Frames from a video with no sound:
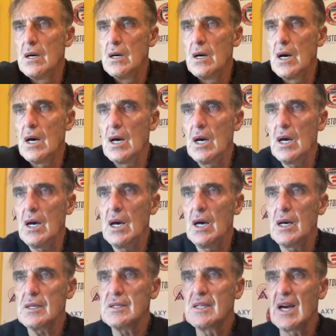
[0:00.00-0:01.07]

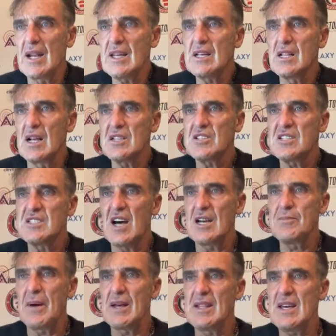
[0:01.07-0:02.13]
it. Gary Clark says, hi
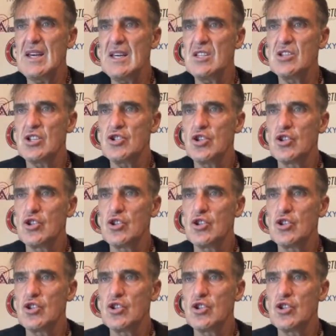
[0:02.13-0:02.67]
Benny, did you